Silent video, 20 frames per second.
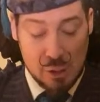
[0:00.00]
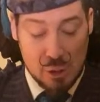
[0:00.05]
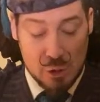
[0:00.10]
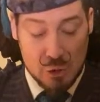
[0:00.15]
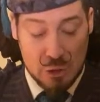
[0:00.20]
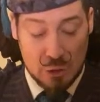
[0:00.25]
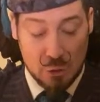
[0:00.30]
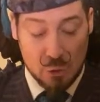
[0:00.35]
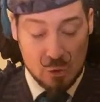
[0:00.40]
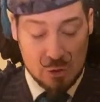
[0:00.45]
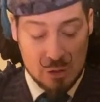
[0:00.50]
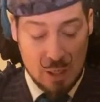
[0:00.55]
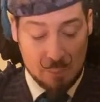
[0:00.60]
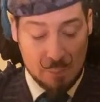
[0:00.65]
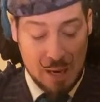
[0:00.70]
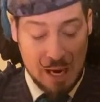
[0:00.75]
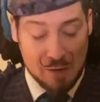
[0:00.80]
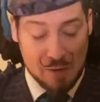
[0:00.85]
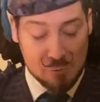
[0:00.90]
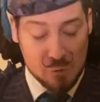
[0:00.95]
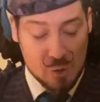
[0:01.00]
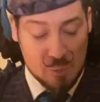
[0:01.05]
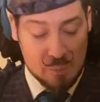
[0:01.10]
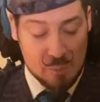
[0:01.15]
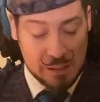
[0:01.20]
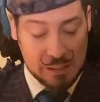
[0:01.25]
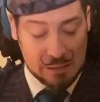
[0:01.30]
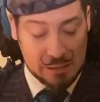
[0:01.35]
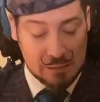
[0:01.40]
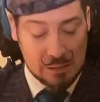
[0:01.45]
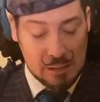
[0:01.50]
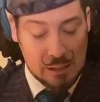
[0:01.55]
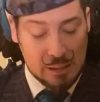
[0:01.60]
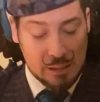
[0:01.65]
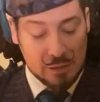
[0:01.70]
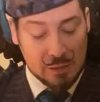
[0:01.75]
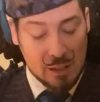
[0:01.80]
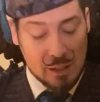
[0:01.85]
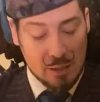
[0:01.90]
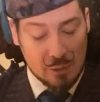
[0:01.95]
She looked up after a minute.
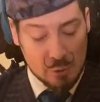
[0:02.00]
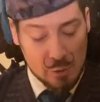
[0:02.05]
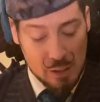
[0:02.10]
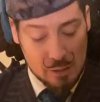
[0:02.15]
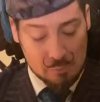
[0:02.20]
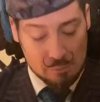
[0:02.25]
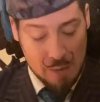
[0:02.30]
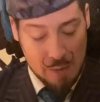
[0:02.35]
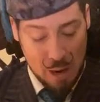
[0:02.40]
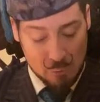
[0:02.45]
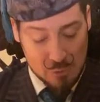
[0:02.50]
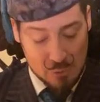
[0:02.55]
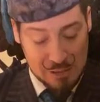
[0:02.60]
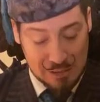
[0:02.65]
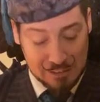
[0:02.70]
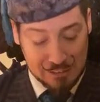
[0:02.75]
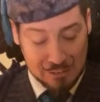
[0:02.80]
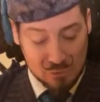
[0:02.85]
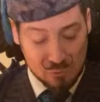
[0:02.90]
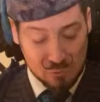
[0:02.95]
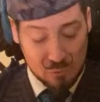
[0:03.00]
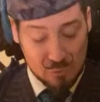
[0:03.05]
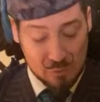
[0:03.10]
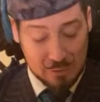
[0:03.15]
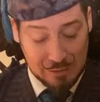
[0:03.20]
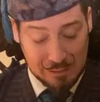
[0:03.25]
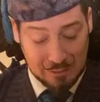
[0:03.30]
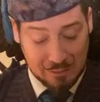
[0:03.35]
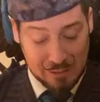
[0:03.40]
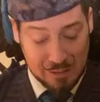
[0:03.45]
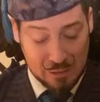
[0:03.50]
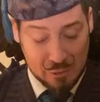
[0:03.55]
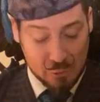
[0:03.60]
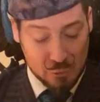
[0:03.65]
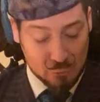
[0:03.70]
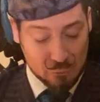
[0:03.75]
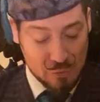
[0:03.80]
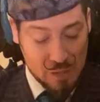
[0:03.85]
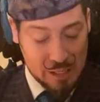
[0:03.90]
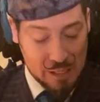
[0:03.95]
The colour had mounted a little in
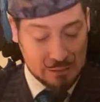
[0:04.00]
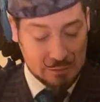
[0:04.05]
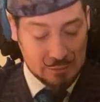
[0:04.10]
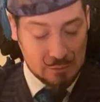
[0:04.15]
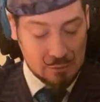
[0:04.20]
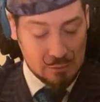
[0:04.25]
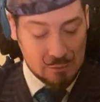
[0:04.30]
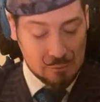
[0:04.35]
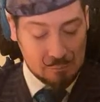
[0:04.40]
her face.